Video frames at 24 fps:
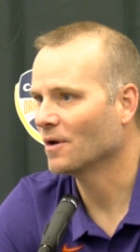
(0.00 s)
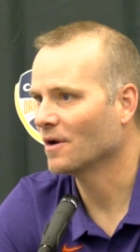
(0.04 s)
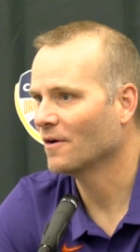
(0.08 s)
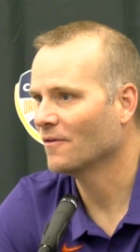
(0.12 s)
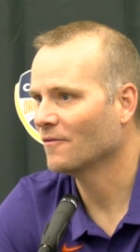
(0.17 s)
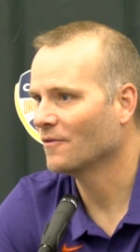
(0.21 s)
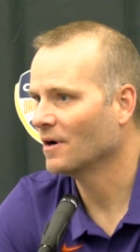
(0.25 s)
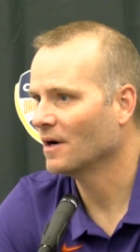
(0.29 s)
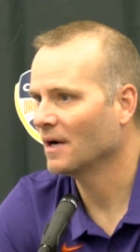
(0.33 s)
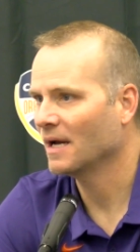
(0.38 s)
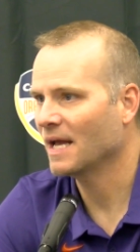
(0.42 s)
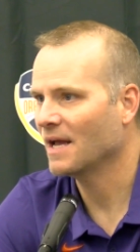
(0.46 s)

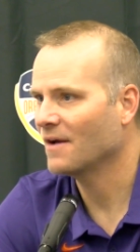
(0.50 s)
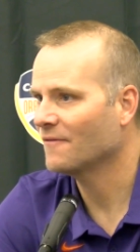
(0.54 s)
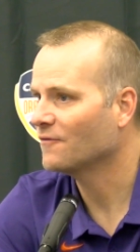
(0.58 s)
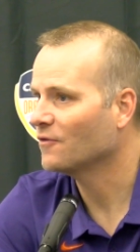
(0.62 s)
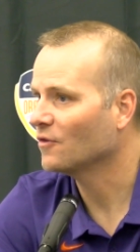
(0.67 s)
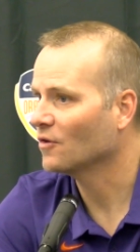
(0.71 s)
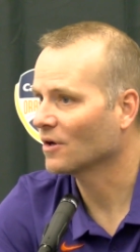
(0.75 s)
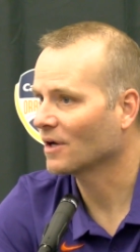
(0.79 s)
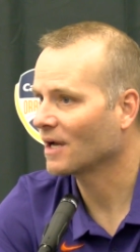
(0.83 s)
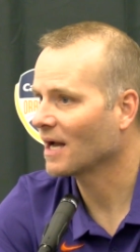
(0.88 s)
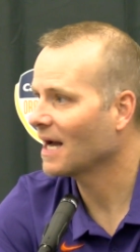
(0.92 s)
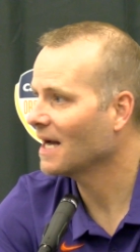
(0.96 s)
of a
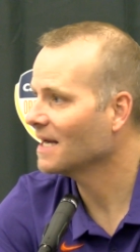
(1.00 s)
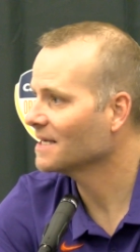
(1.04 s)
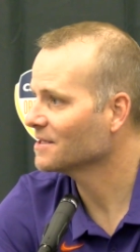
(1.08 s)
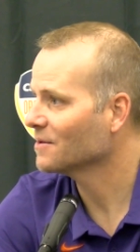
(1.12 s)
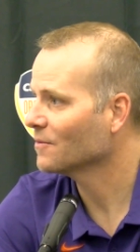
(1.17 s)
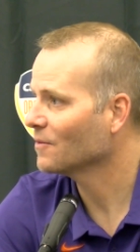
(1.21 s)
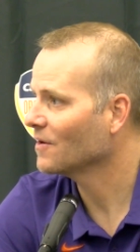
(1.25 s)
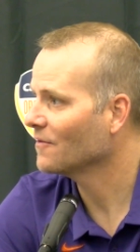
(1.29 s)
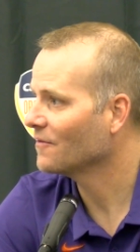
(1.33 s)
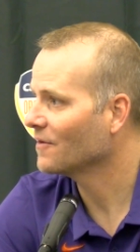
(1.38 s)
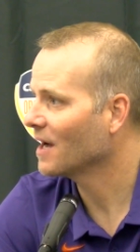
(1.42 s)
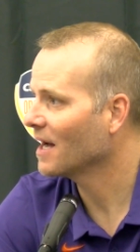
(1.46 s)
handful of guys
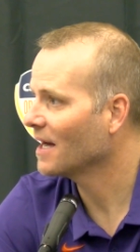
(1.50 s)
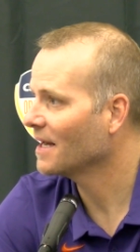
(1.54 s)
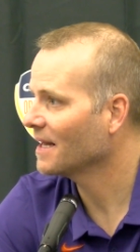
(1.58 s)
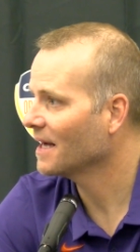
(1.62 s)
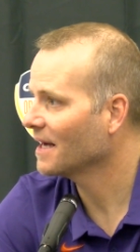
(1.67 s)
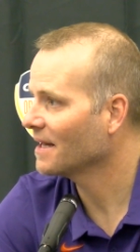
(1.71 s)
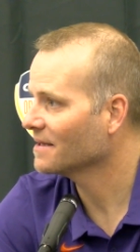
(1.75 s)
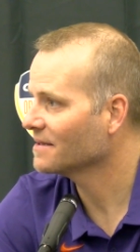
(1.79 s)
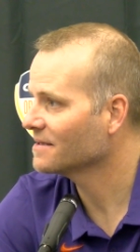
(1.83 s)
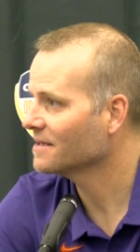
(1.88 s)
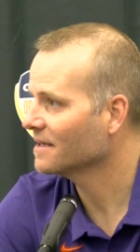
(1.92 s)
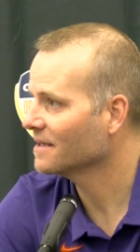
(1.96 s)
that we've gotten
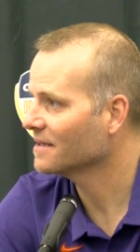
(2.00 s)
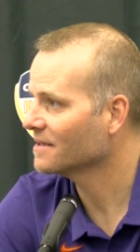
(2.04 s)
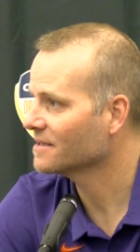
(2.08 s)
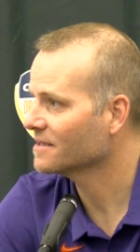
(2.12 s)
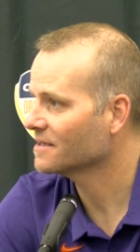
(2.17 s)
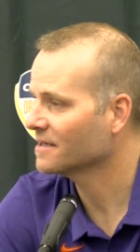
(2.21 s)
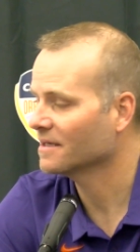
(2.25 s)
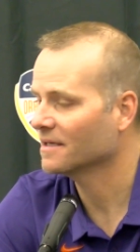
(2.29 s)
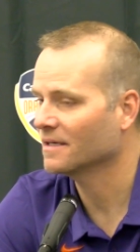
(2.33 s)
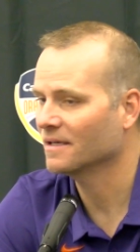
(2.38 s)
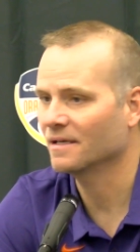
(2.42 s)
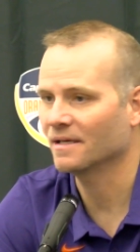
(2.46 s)
out of
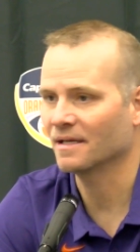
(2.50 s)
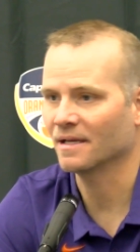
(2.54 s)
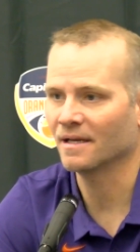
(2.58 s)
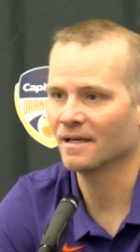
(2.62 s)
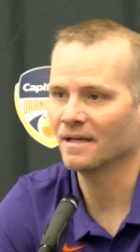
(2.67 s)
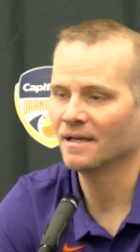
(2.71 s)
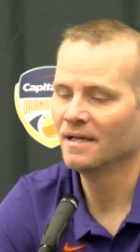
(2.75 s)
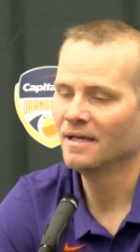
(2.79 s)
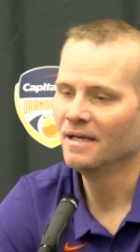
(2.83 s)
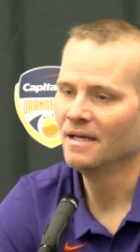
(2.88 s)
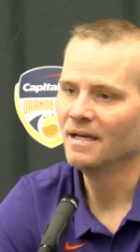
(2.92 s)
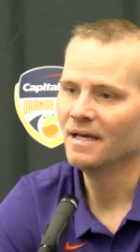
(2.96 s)
Tennessee, and